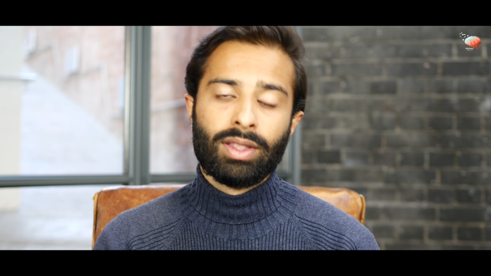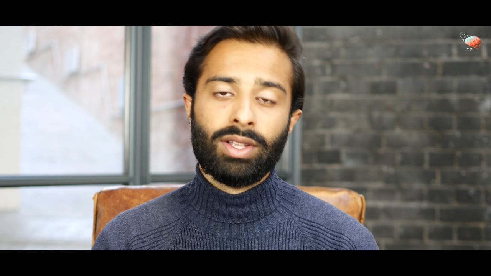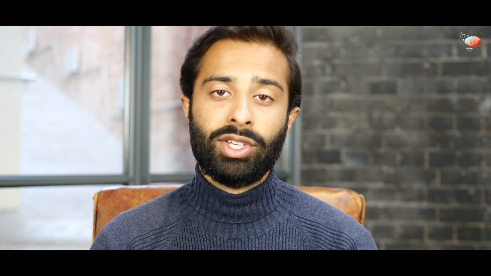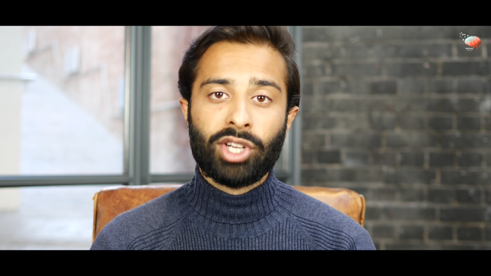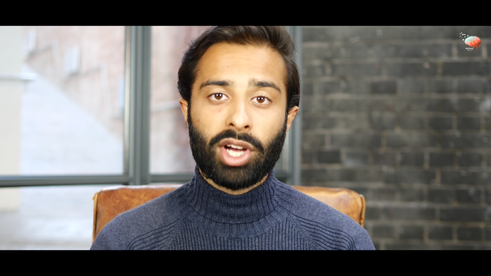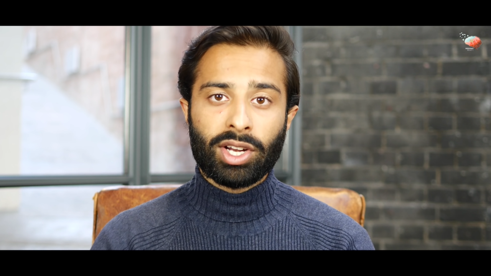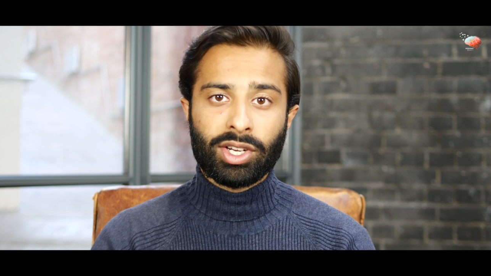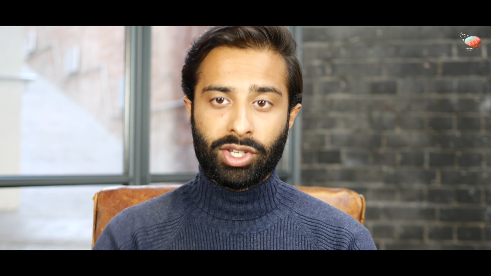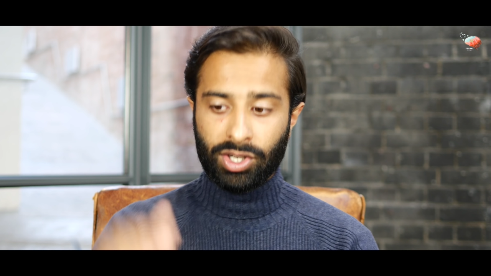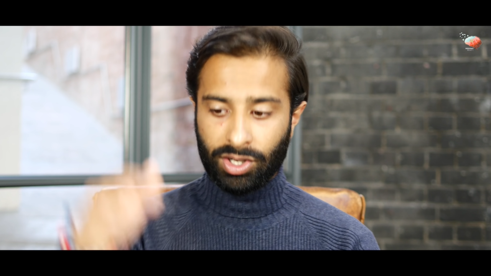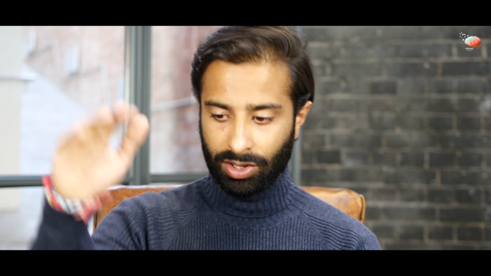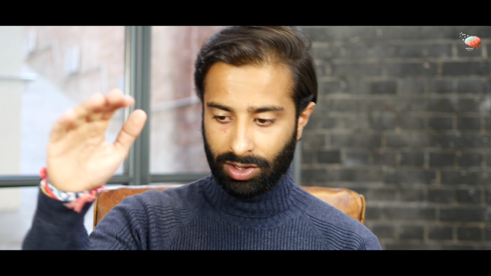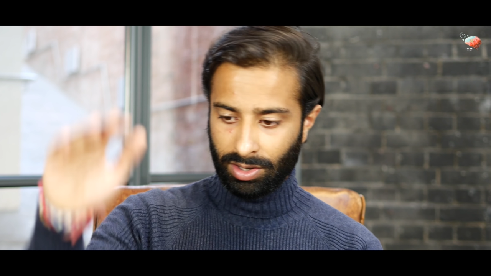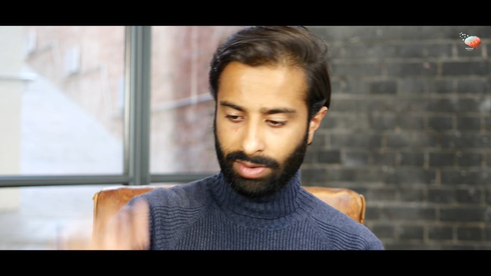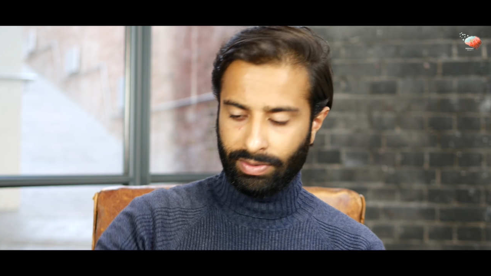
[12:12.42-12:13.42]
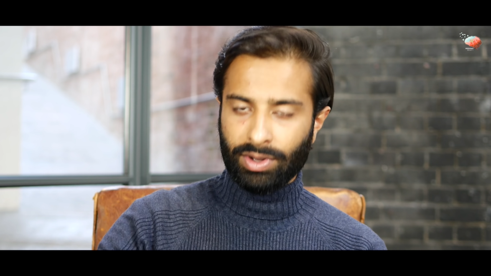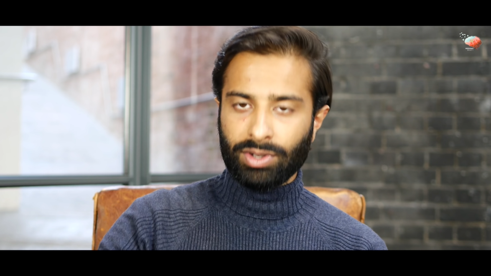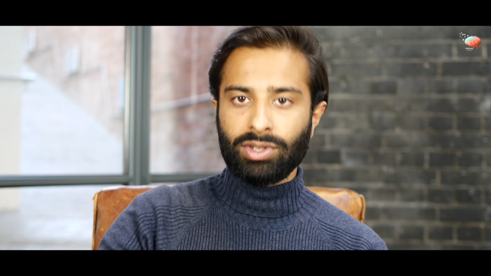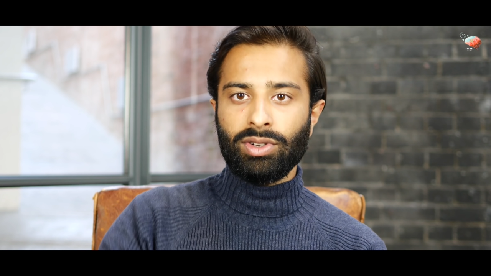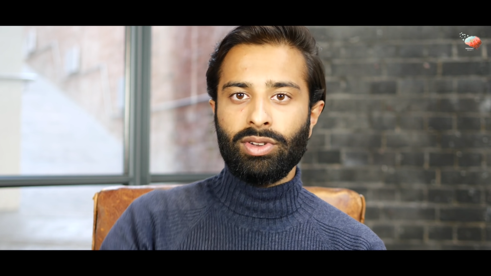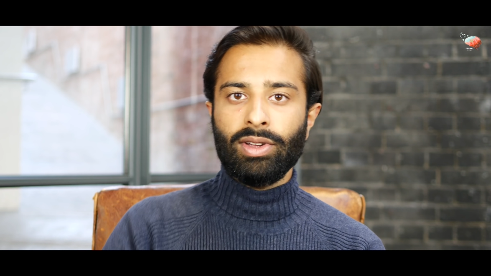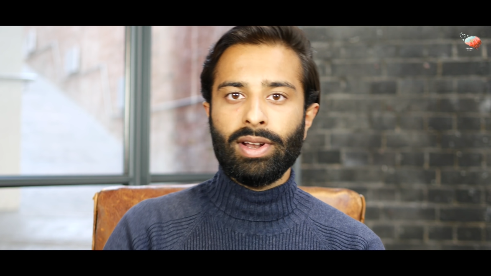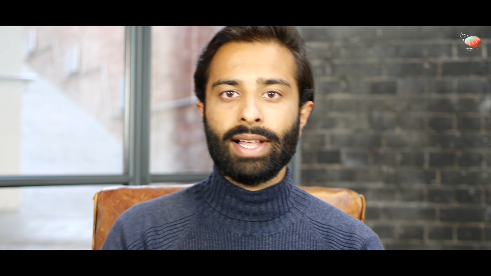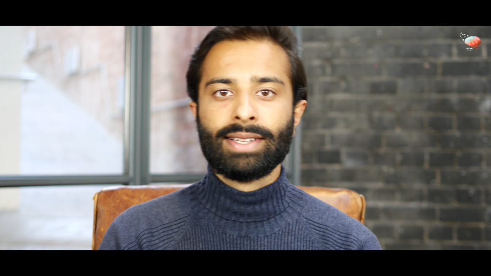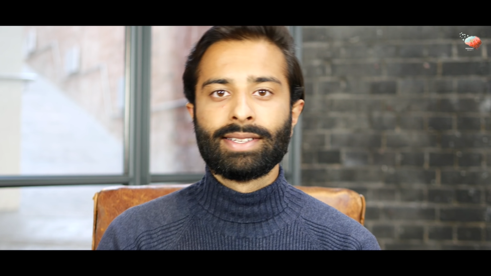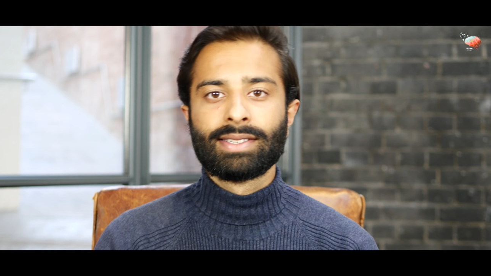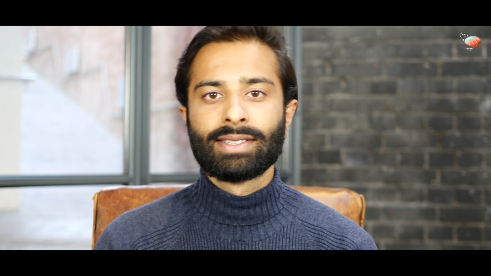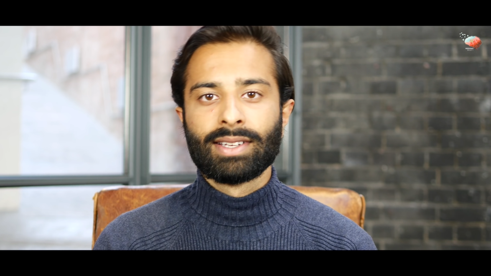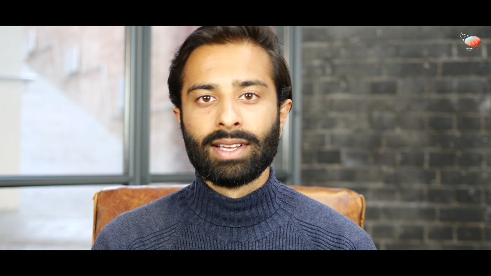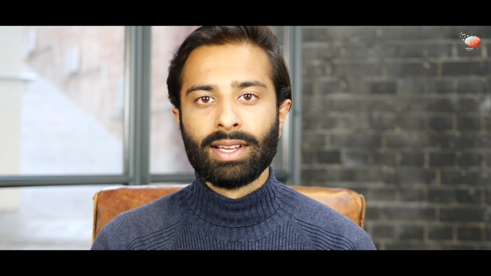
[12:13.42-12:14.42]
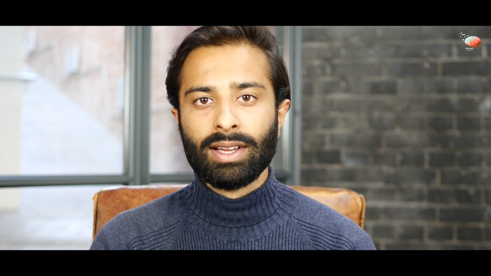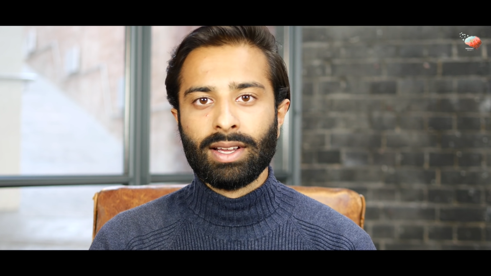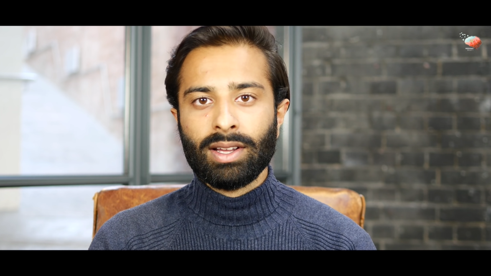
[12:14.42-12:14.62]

the judge of your to do list.